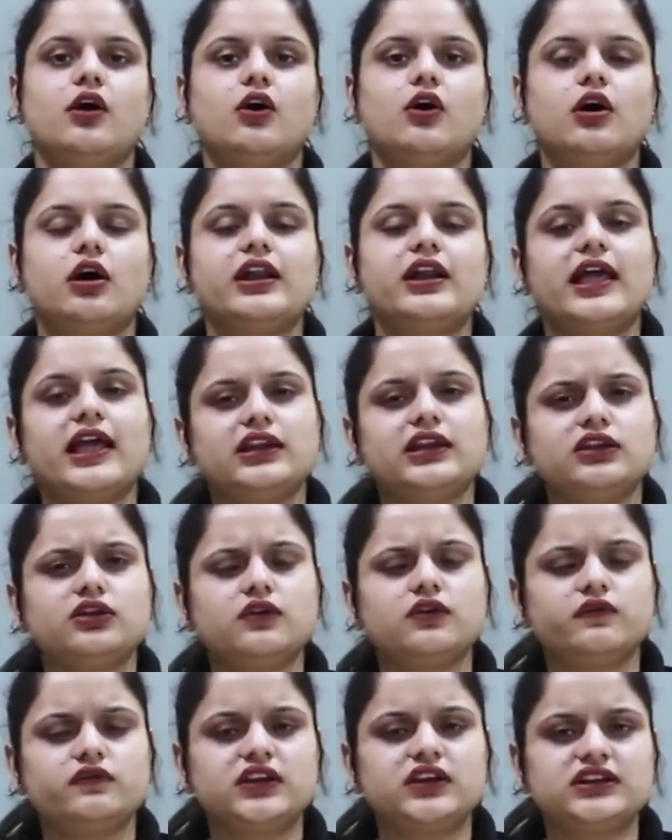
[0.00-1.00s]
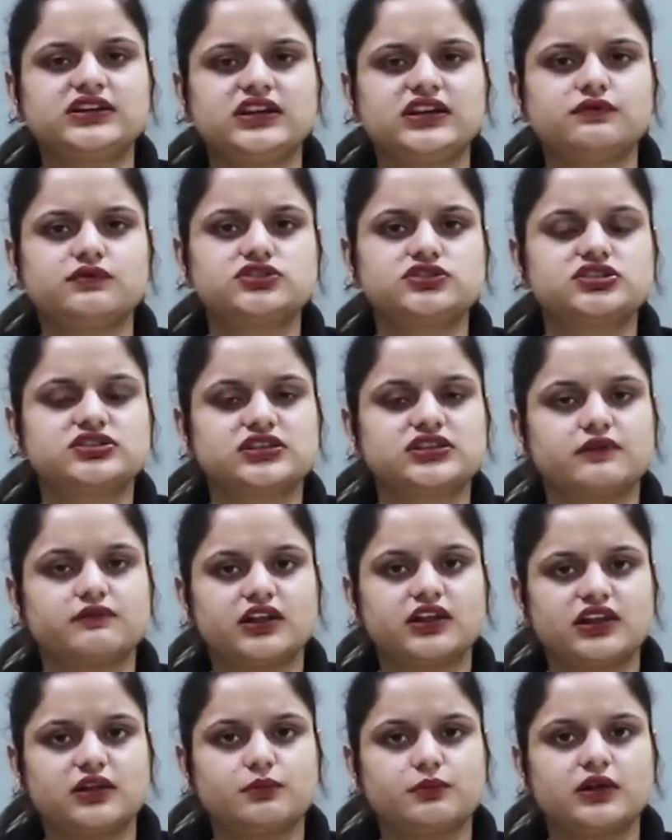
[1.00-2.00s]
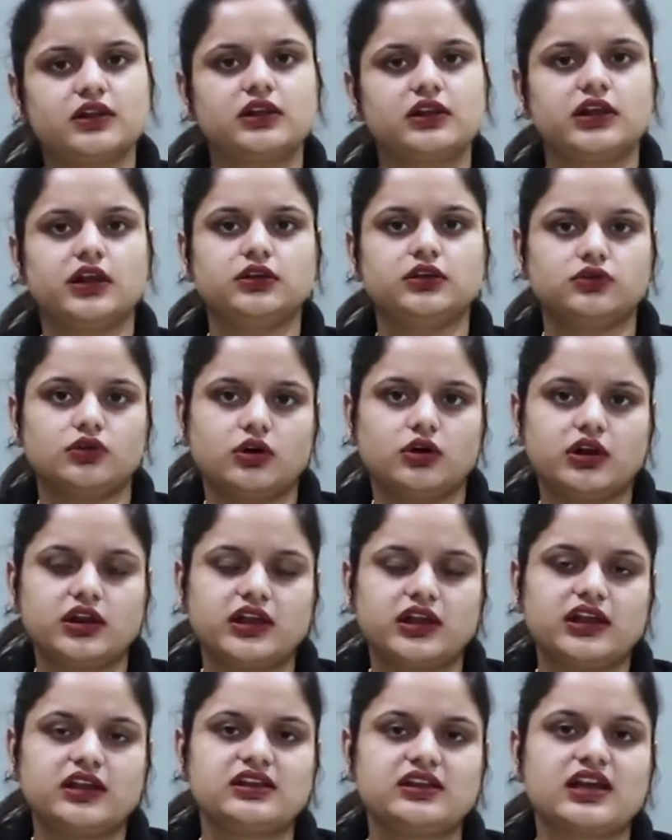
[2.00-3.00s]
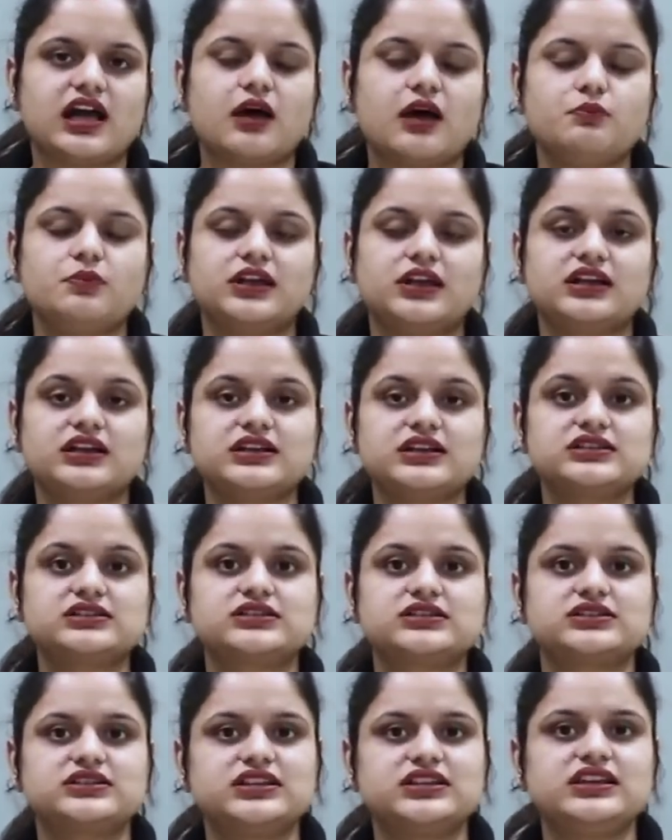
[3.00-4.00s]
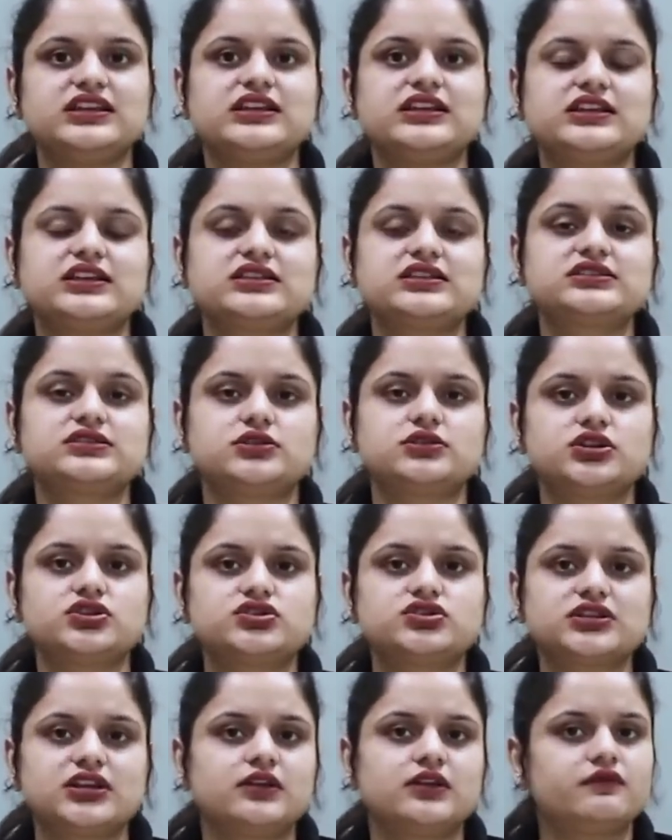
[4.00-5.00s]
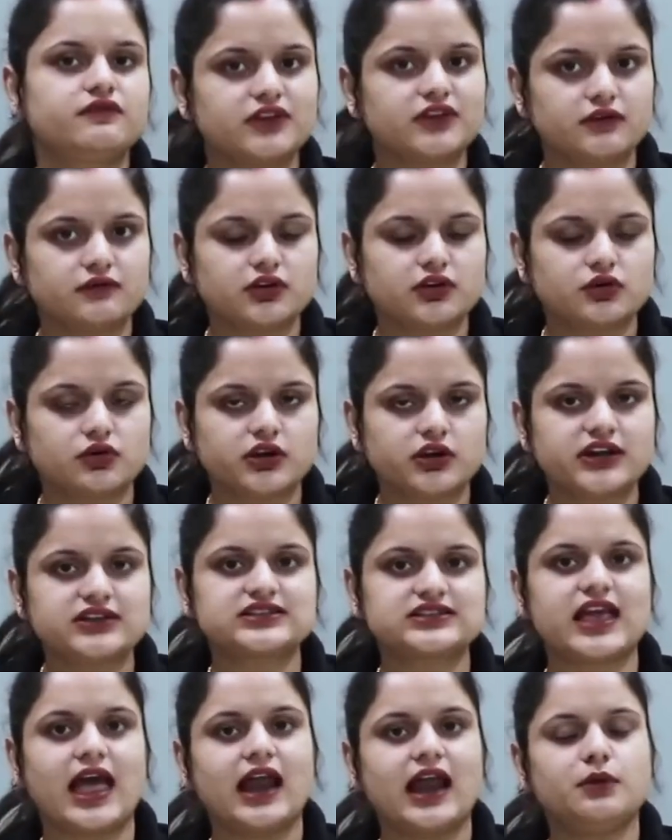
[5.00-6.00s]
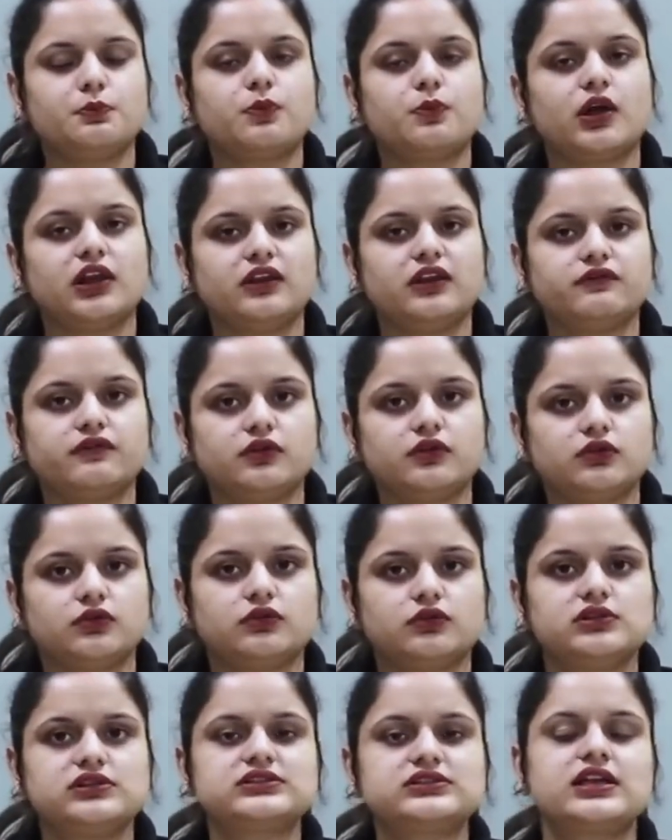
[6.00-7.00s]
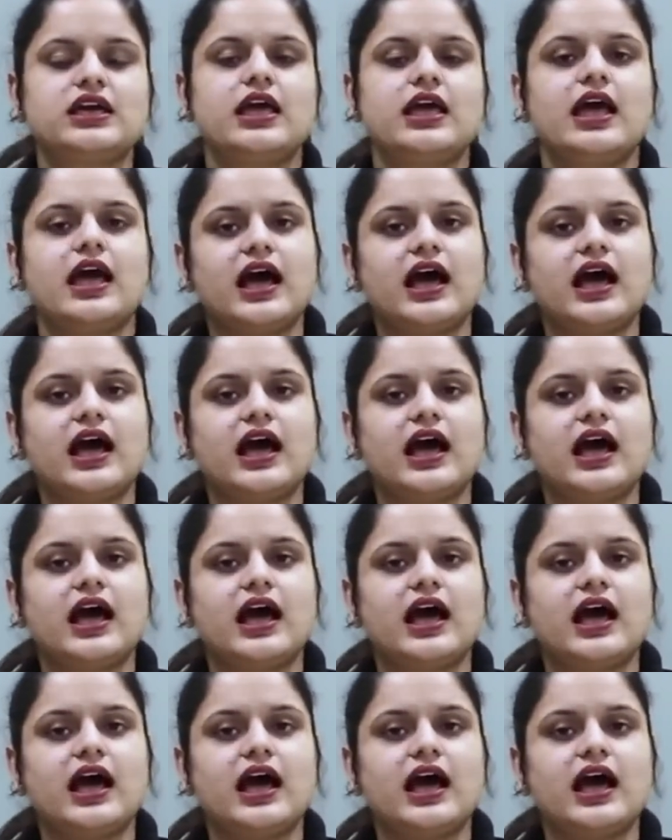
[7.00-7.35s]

or any of the tea which is available in your area, because tea is rich in flavonoids and polyphenols.